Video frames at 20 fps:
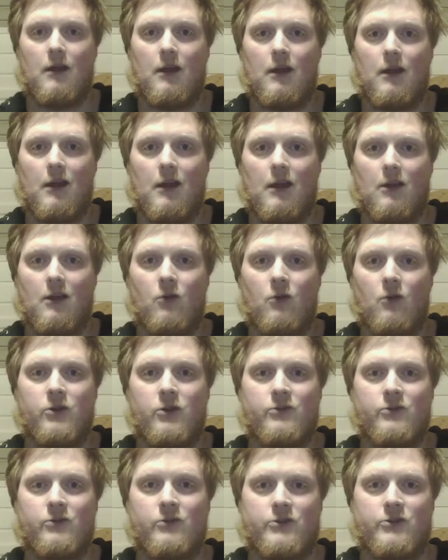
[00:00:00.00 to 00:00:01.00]
Hello
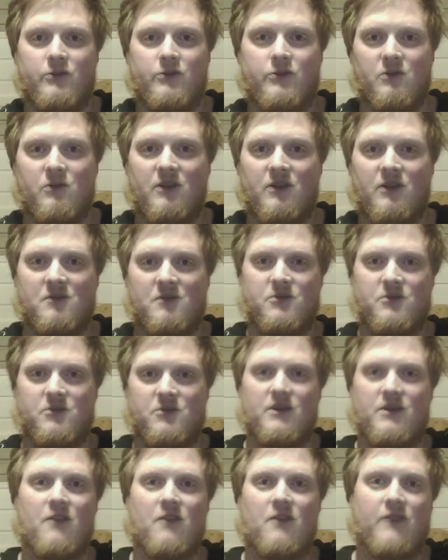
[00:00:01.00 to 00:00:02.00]
YouTube and welcome to
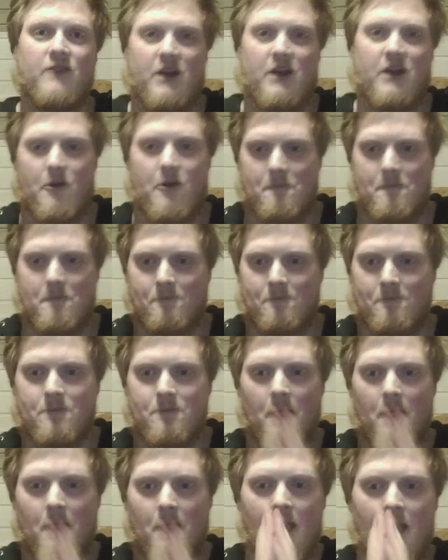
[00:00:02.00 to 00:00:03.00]
another video.
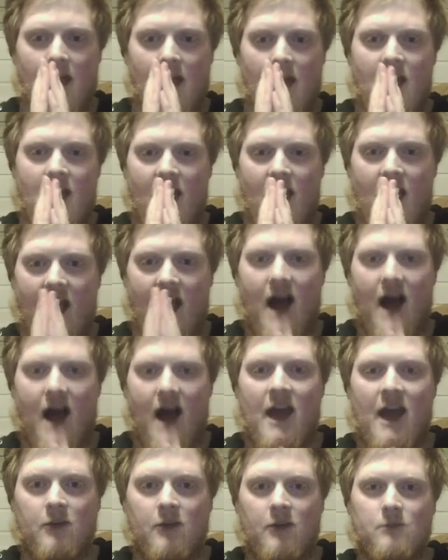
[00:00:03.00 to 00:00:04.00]

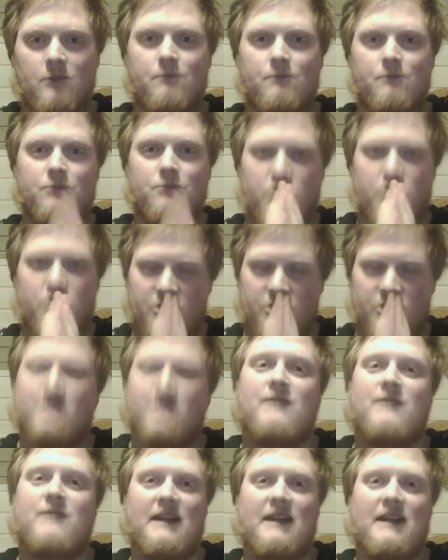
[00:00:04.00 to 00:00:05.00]
I just
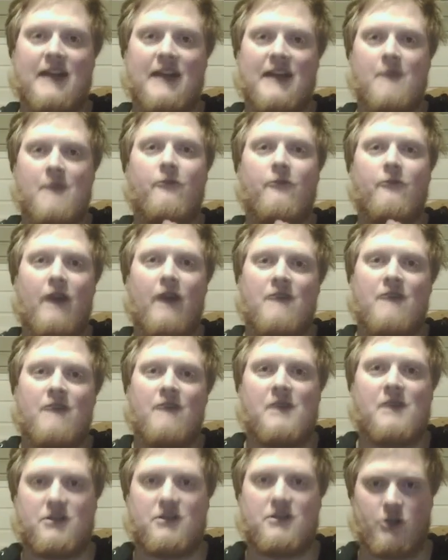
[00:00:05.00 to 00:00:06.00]
played a game 5
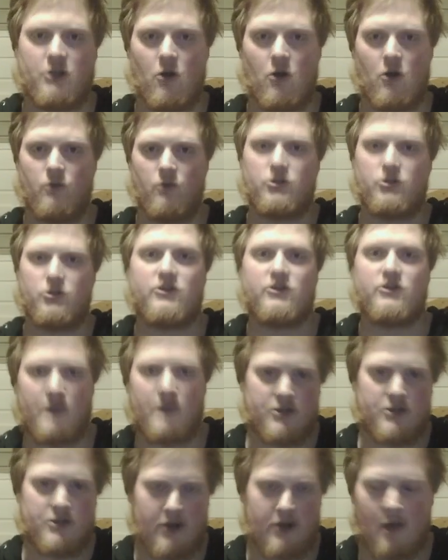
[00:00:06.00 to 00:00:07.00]
minutes ago, just
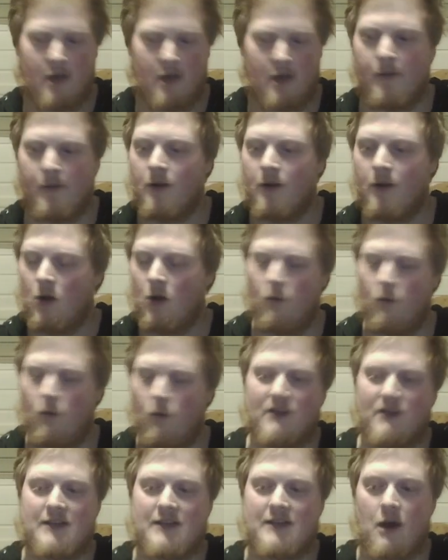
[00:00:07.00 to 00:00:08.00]
finished it up,
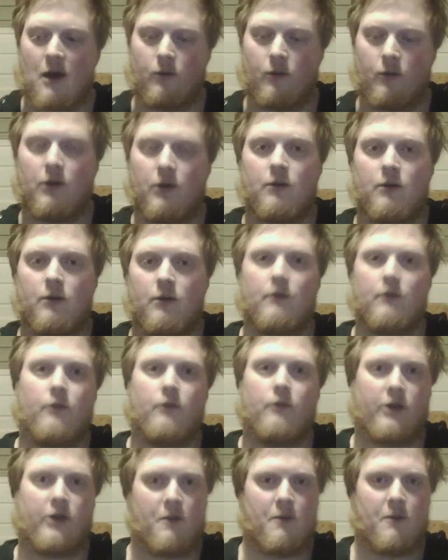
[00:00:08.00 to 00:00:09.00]
went down for
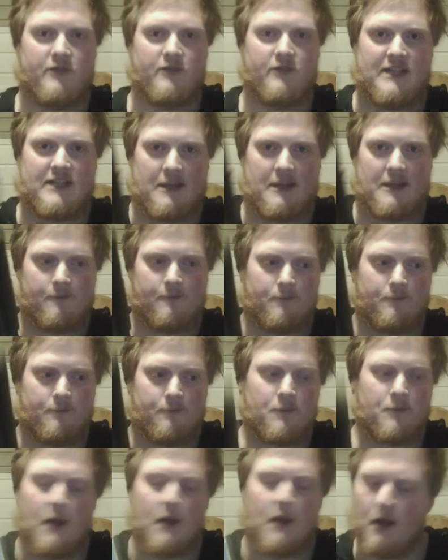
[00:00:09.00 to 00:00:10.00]
a cup of tea
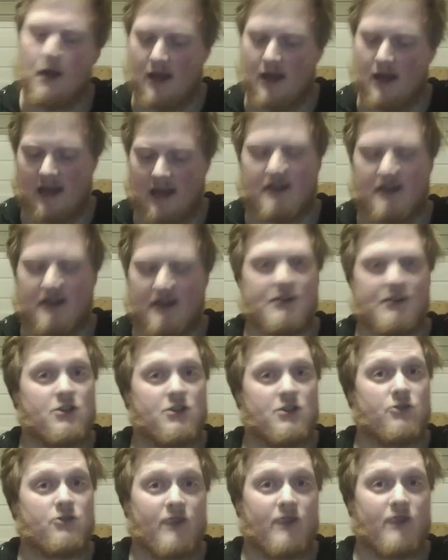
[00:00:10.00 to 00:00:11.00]
and headed
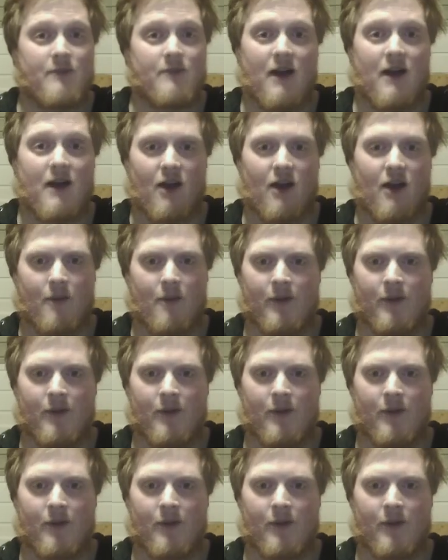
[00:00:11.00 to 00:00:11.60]
straight back up